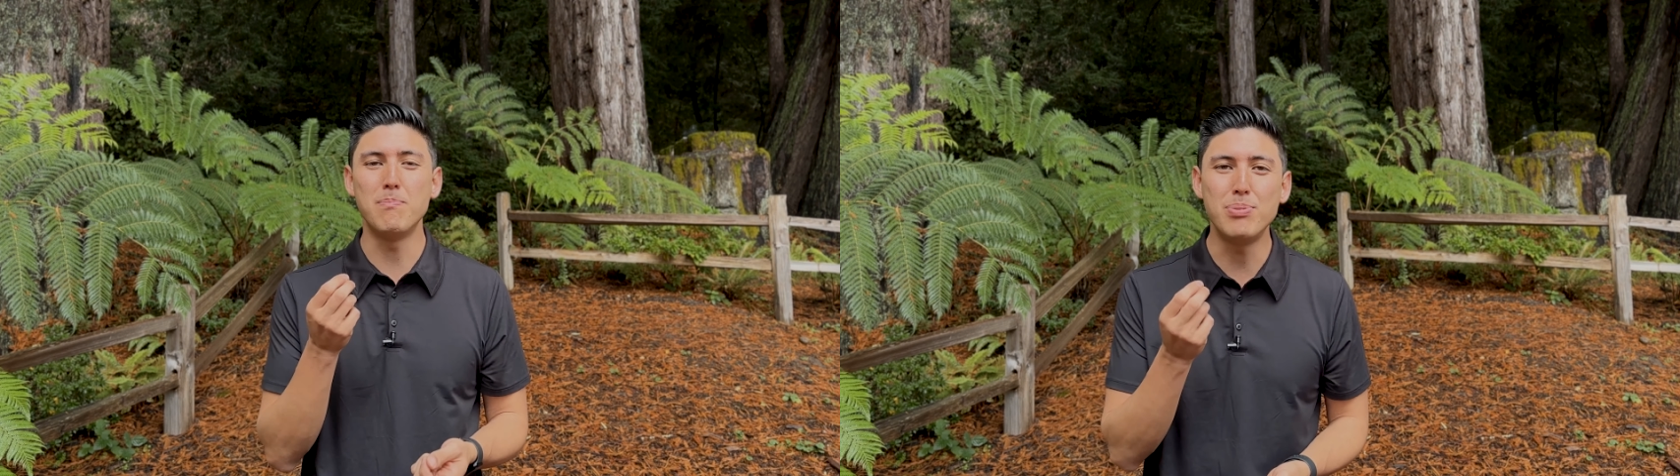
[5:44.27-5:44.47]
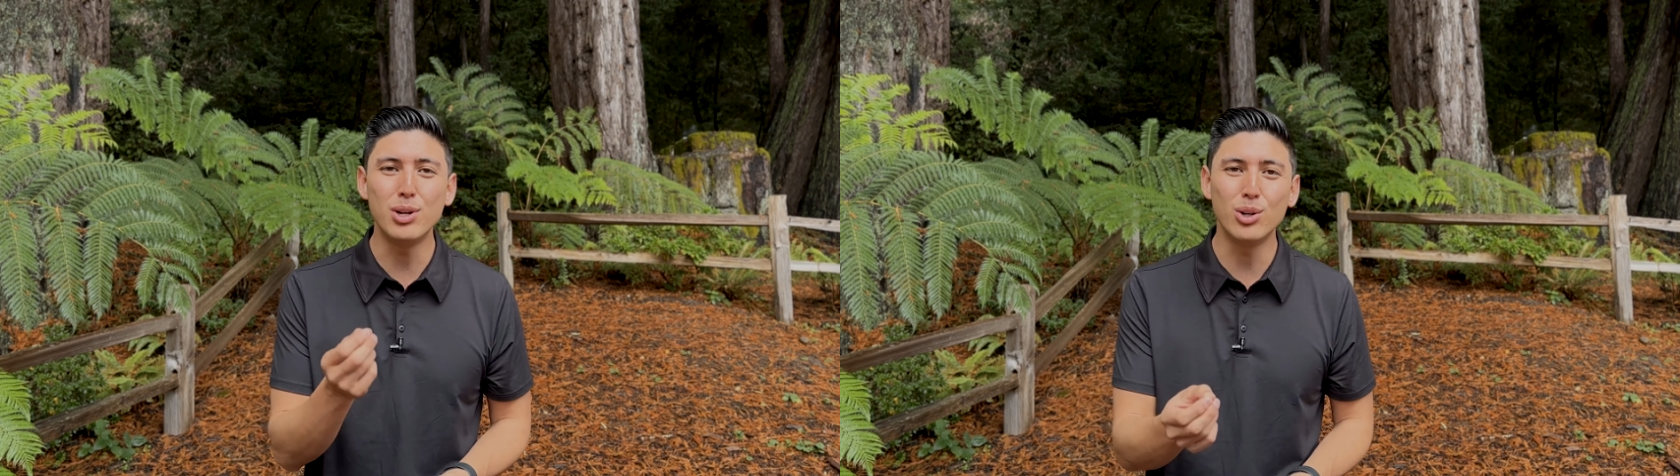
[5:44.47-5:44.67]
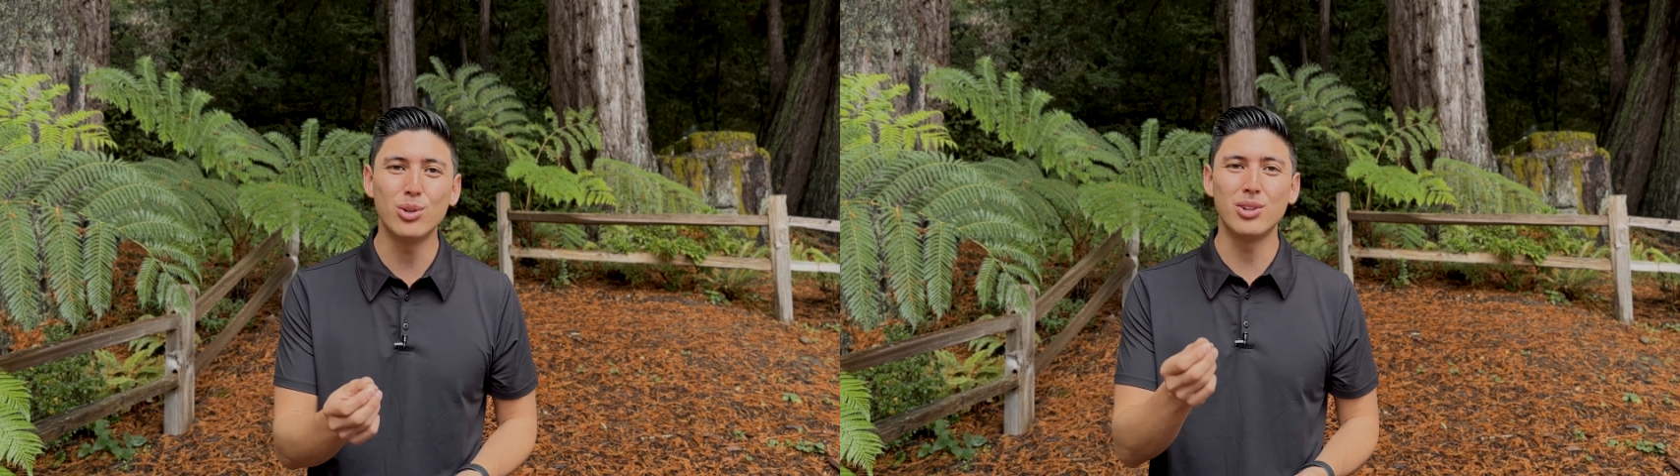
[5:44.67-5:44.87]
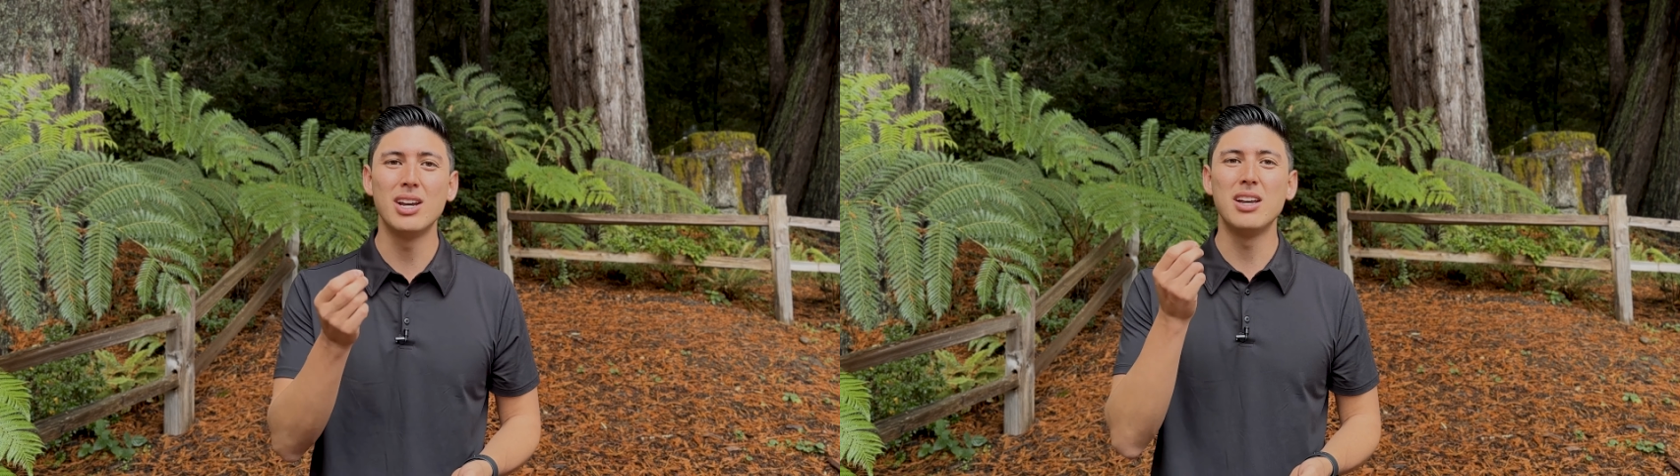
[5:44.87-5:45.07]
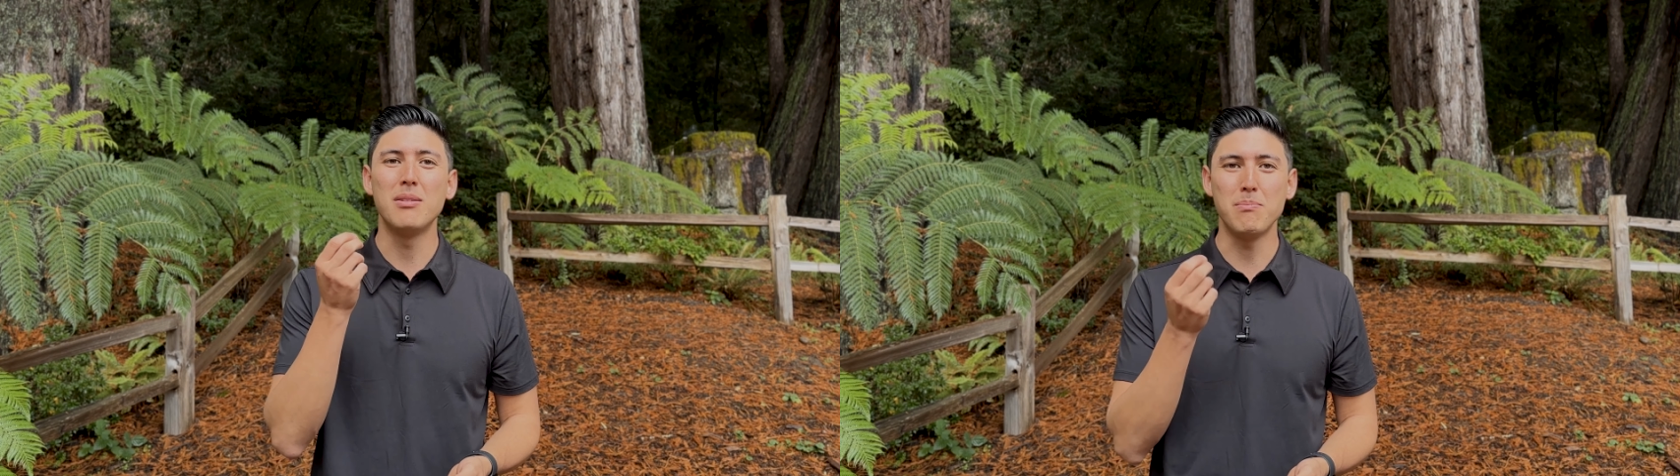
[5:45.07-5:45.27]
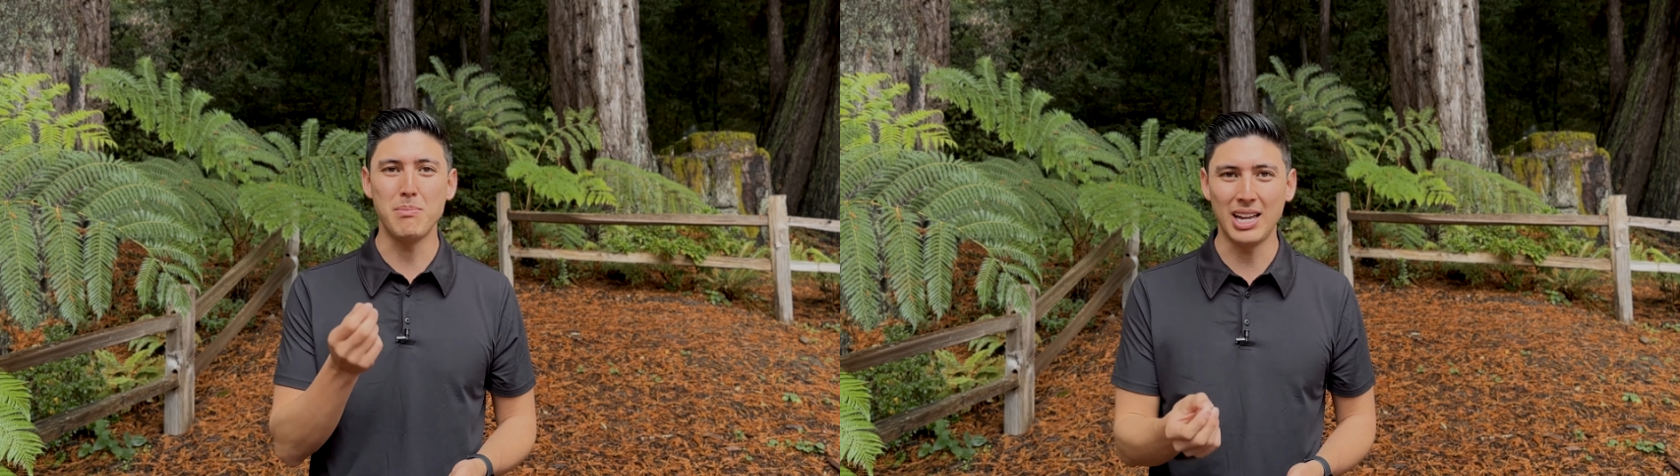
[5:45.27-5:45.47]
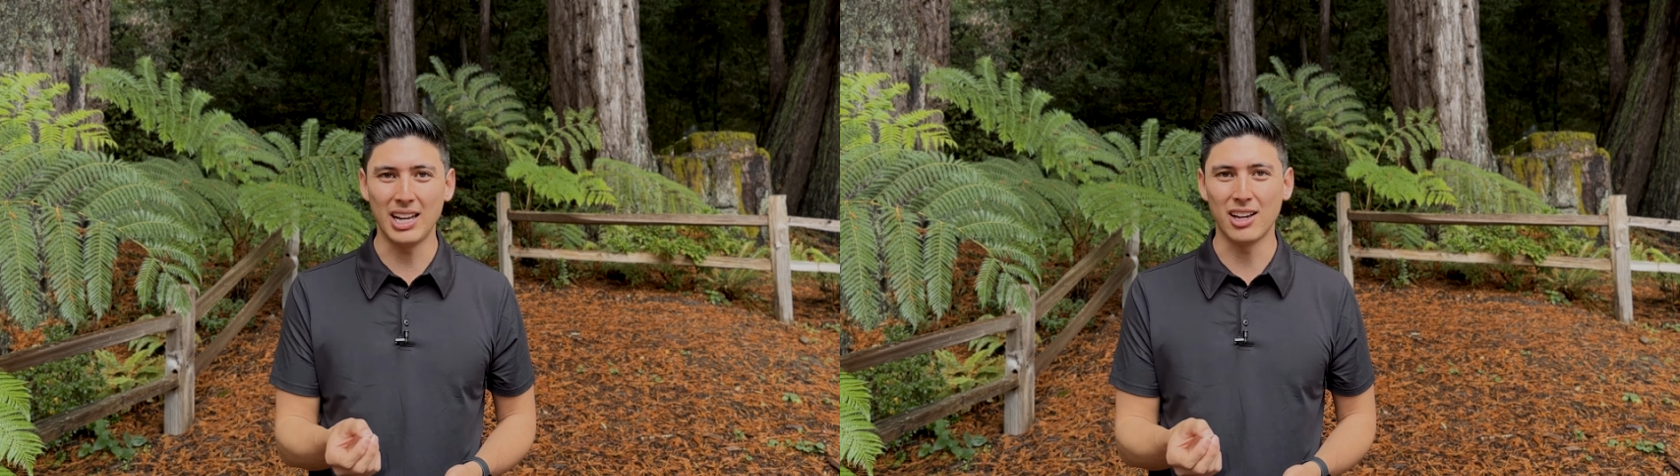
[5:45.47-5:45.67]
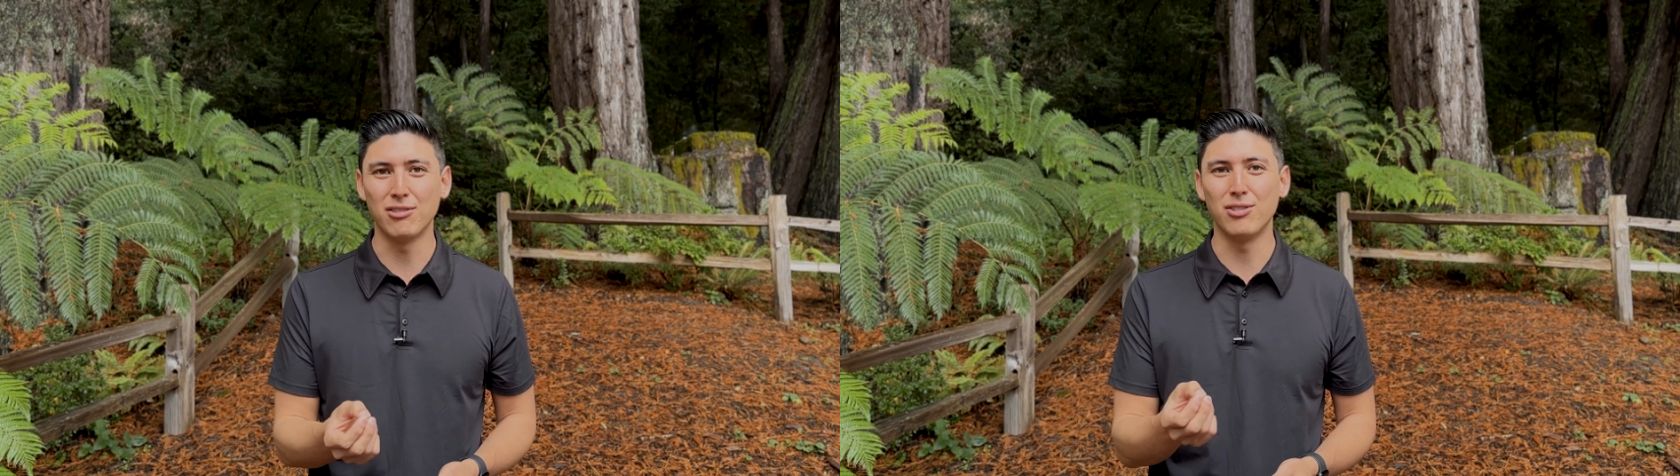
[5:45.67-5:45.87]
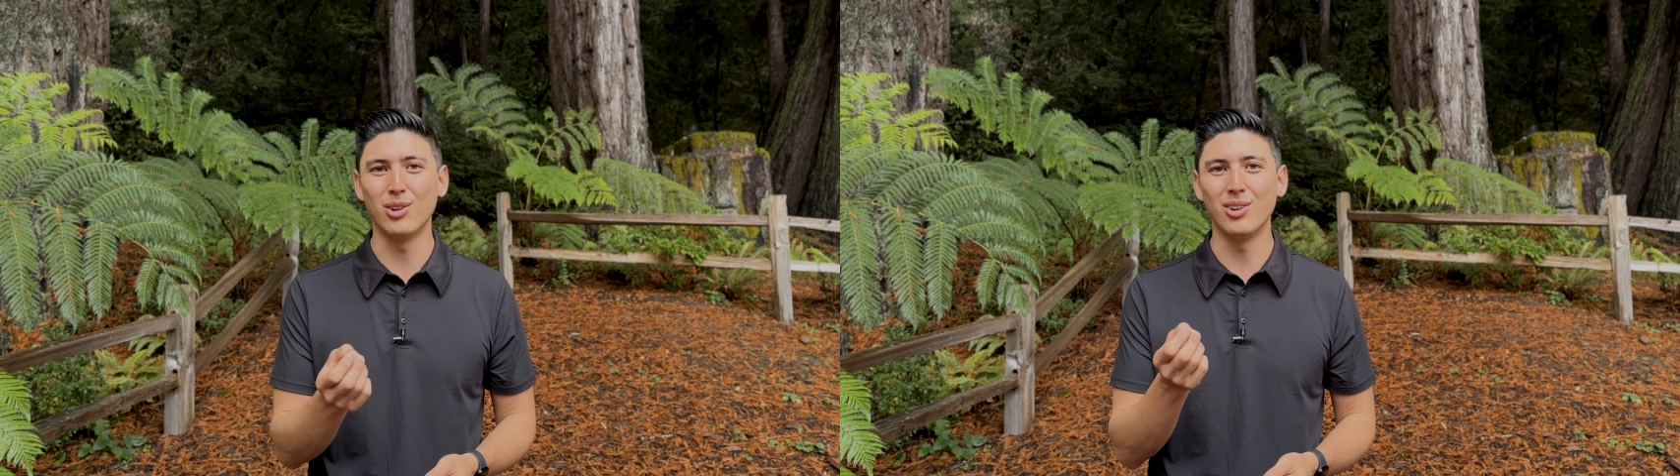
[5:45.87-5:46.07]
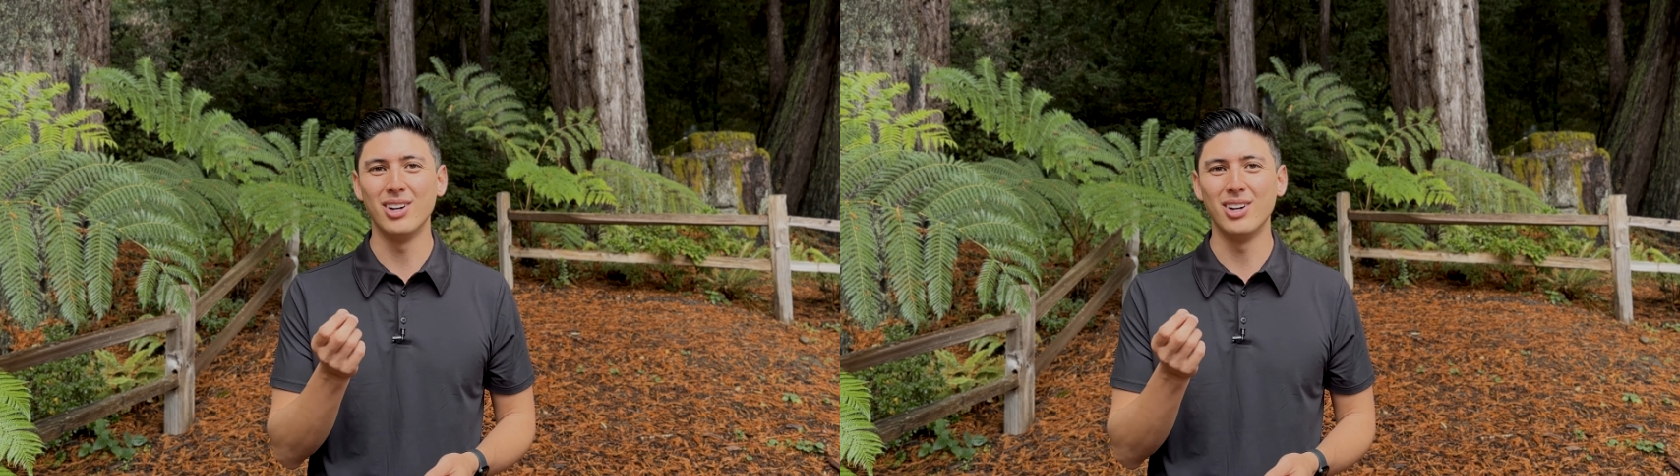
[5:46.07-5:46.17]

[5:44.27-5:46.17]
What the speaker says: build meaningful